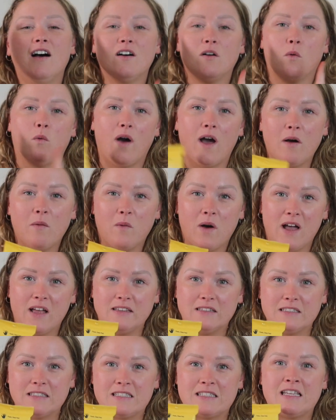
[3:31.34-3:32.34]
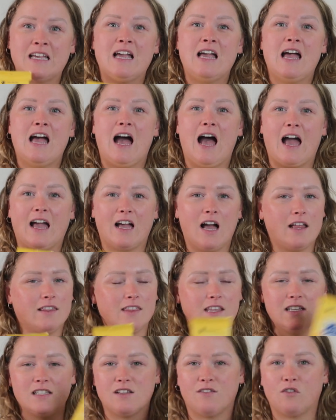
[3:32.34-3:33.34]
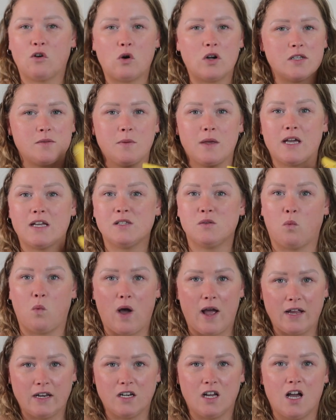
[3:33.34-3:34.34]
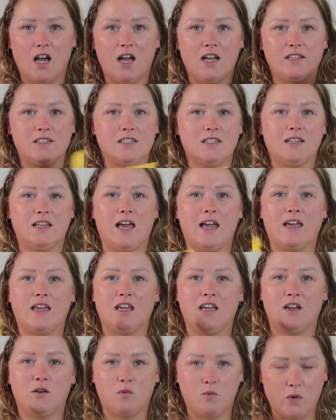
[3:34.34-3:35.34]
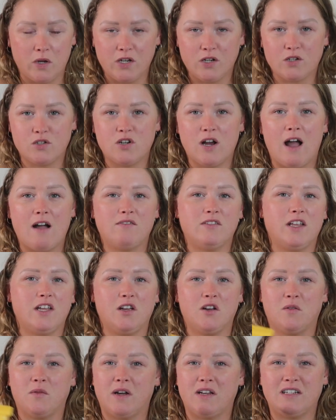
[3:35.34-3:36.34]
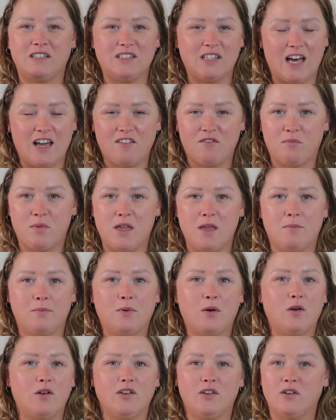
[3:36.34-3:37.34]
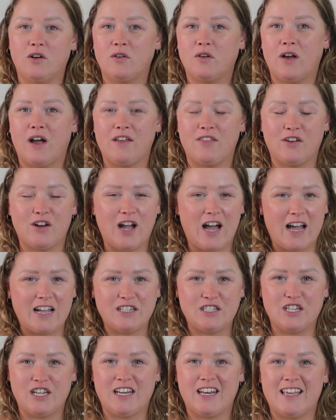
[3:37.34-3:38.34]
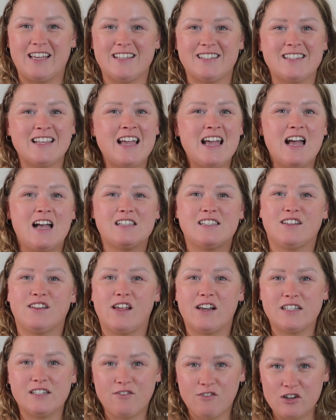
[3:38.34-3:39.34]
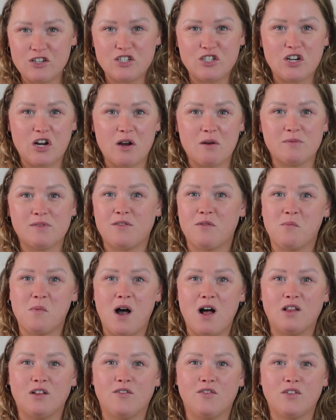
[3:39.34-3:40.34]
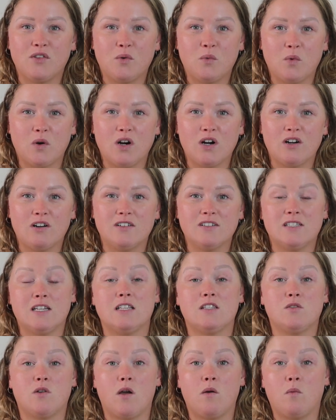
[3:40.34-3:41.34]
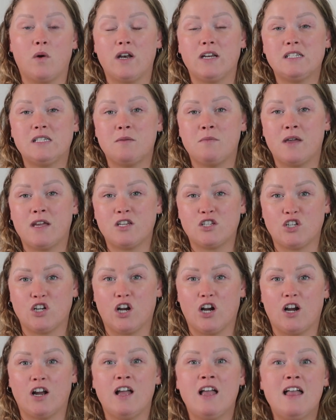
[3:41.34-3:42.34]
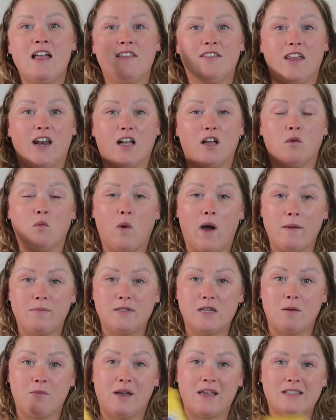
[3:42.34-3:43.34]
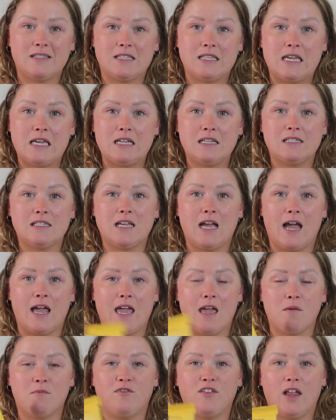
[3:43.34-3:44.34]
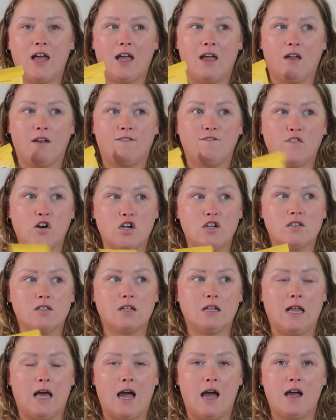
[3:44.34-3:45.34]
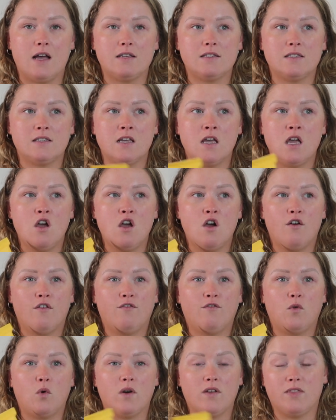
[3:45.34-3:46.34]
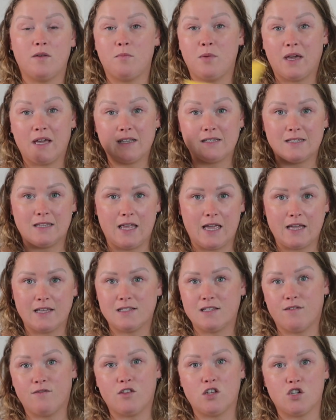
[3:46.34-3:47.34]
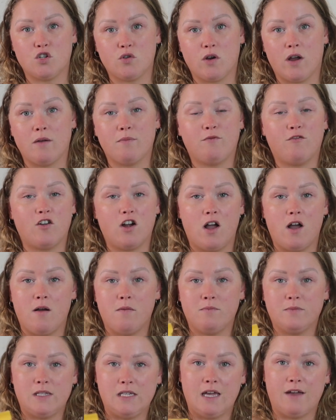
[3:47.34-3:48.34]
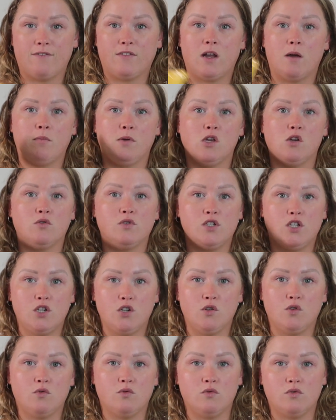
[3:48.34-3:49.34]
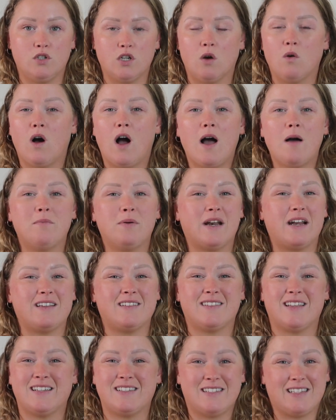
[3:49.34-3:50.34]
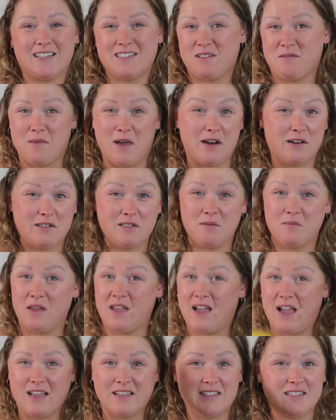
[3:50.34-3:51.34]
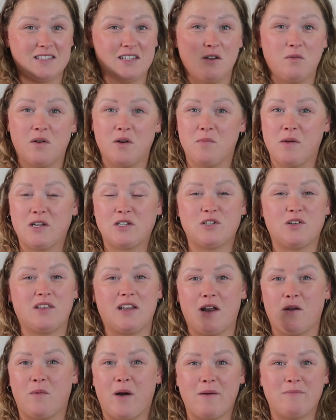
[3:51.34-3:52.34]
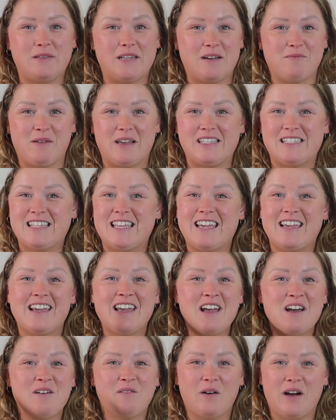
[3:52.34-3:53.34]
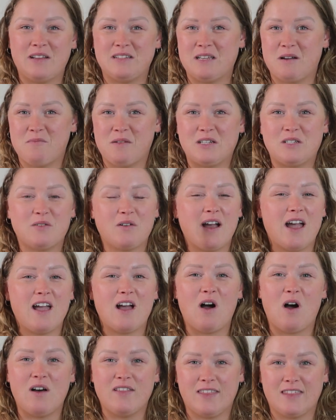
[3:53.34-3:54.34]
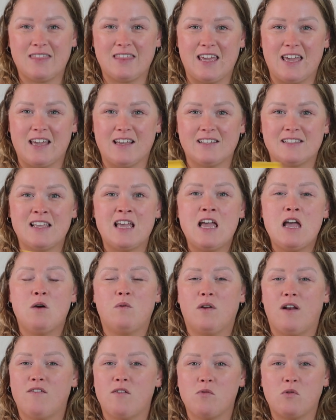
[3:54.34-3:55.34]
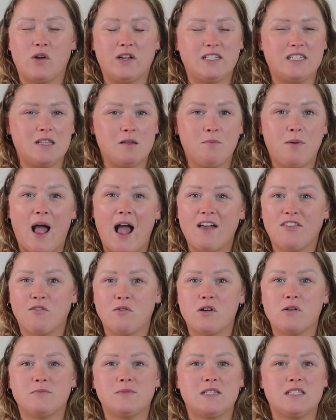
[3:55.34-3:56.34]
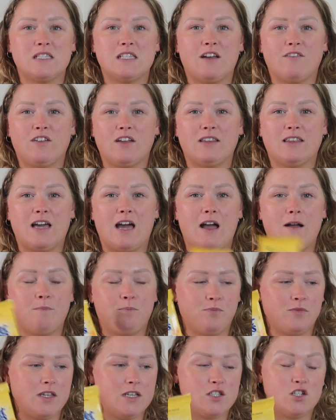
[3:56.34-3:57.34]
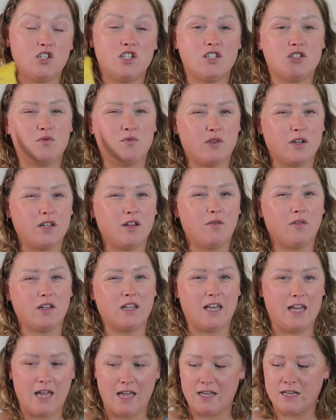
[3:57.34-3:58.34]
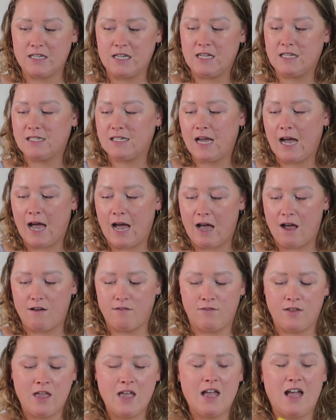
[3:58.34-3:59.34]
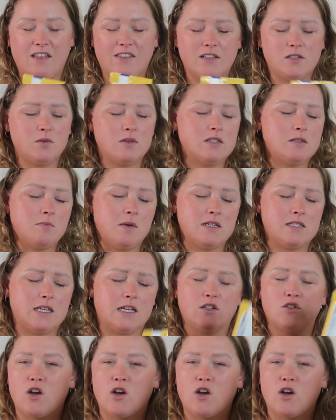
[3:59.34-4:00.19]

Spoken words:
wet ones. I got these, of course, because why not? Like, when you're traveling, you're around a lot of people, you don't know how their hygiene is. It's a lot of different germs from all over the world, and so I wanted to make sure that I could wipe down my seat. I am flying first class for the biggest legs of the trip from DFW to Doha, but it doesn't matter to me. I still want to make sure that I wipe down my seat, wipe down my tray, all the things whenever I'm going to the bathrooms and stuff like that. These are just really handy to have. And this one smells like